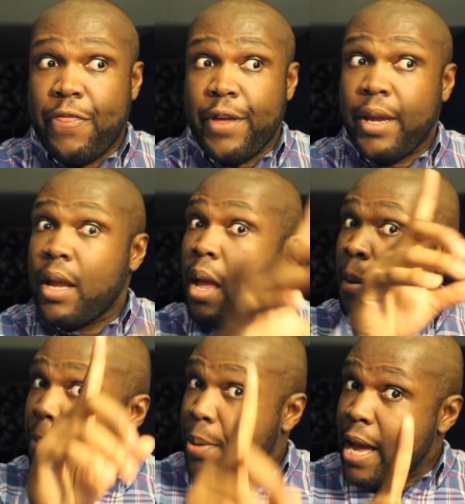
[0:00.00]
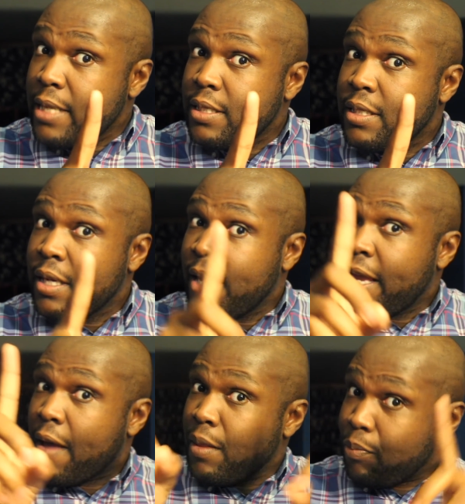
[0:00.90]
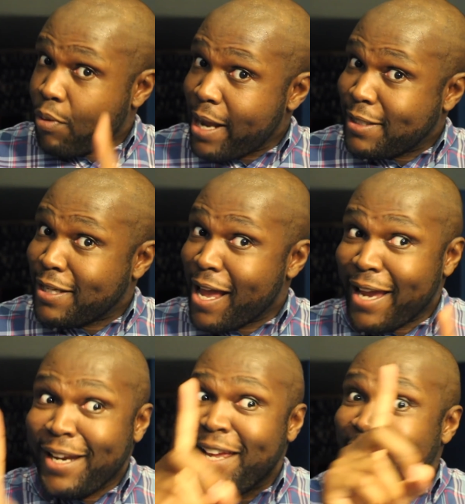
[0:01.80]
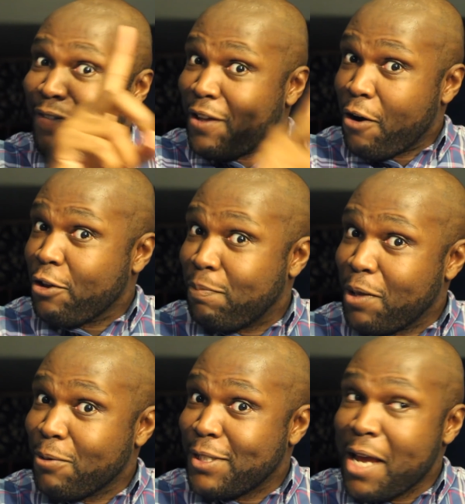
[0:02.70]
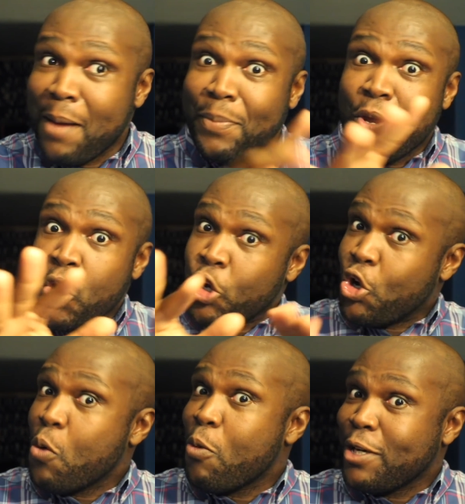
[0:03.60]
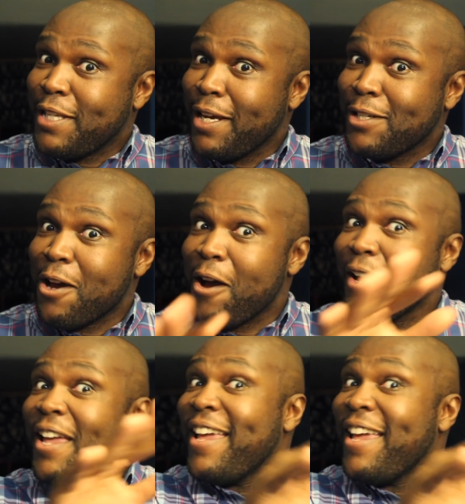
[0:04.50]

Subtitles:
thing, but on the bright side, if the Earth blows up, no more TikTok